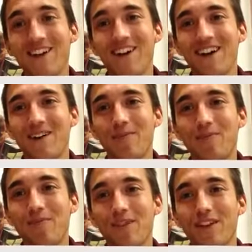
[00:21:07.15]
I'm
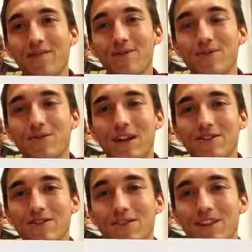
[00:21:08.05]
the school
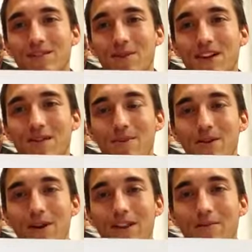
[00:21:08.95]
counselor, and that's my
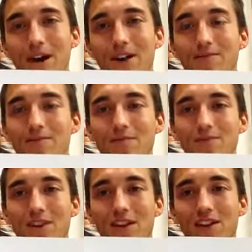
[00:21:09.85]
email way at the bottom.
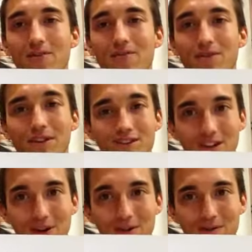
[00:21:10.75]
Please
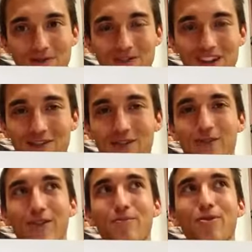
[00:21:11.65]
note that if you
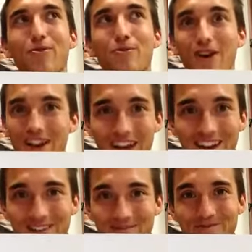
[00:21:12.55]
only put 1
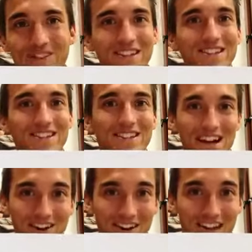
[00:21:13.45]
N, it's
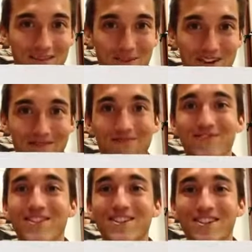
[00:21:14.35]
not going to get to me.
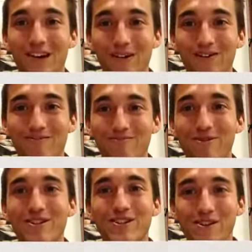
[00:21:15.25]
So
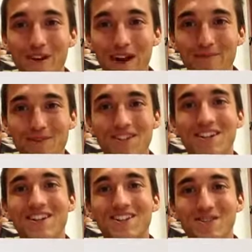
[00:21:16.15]
put 2 M's
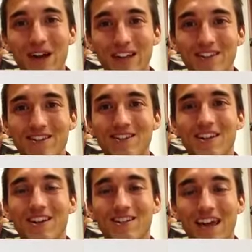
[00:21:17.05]
and 2 N's,
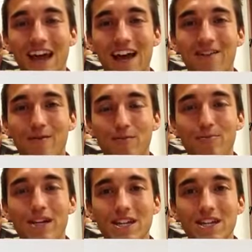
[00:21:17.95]
and it's at
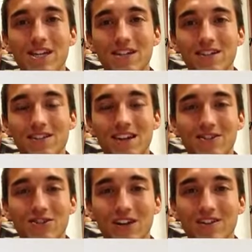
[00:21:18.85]

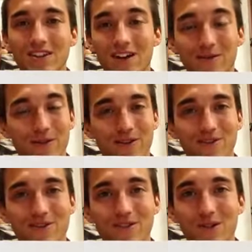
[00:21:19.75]
BDCHS.org,
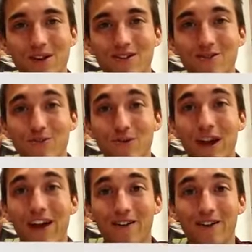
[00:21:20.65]
so our school
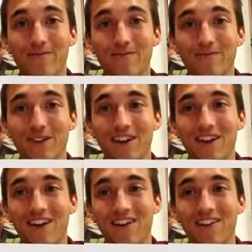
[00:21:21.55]
acronym.
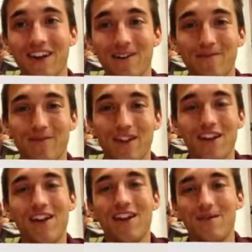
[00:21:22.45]
Okay,
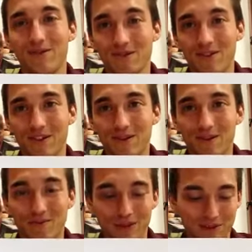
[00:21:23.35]
and I'm also going to include
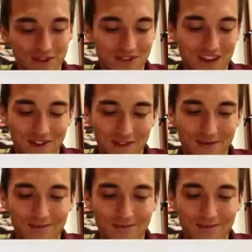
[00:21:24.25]
it below so you have it.